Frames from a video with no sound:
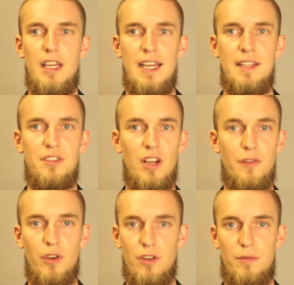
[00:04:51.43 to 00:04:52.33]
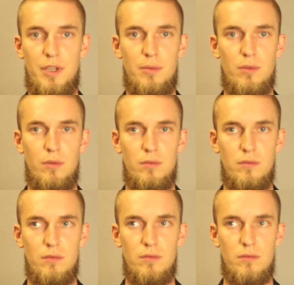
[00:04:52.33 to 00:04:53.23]
And so I've heard of people
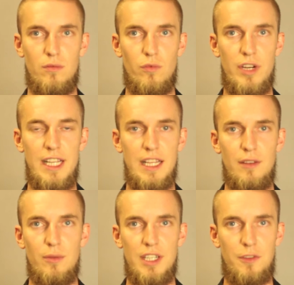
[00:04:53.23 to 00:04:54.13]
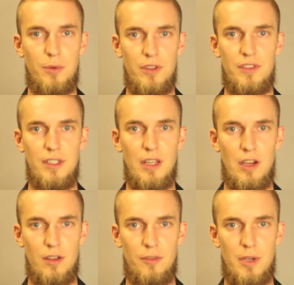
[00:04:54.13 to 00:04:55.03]
re-experiencing
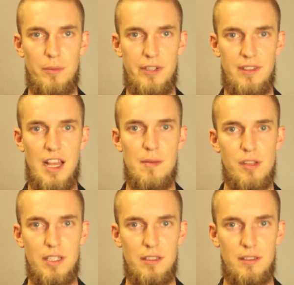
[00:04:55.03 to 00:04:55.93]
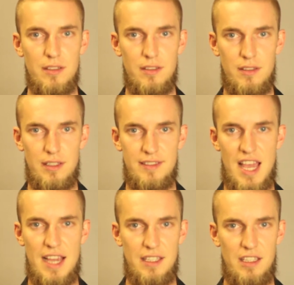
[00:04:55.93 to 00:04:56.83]
those memories, labeling and
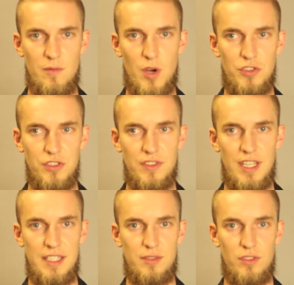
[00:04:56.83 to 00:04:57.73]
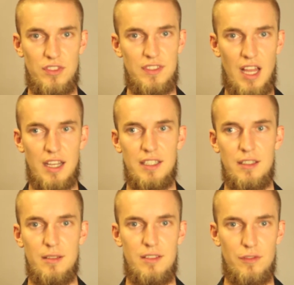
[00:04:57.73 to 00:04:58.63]
tagging the emotions that are sort of stuck in
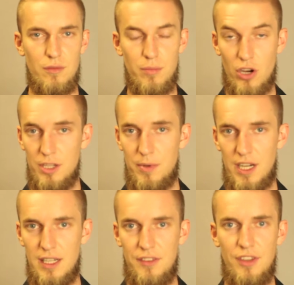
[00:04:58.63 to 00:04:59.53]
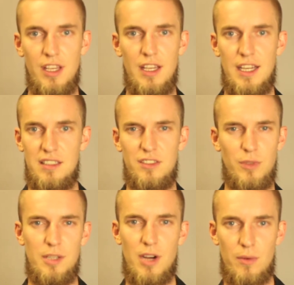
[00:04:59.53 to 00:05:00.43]
the different body parts, And this is
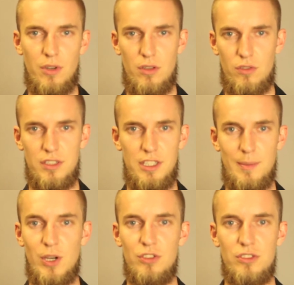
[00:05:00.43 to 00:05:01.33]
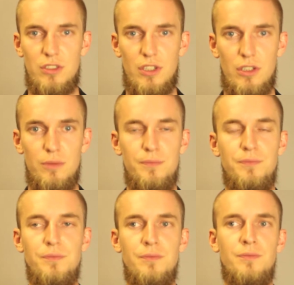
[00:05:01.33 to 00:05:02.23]
where you might want to look at the emotion code.
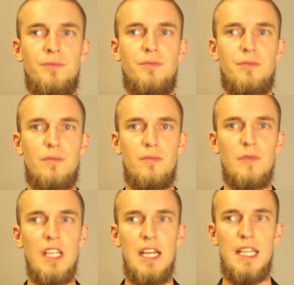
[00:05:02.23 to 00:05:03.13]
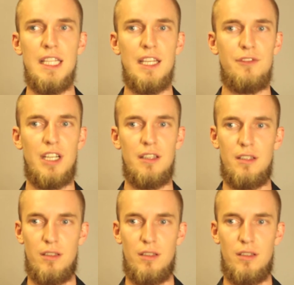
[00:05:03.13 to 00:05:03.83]
And then they've done the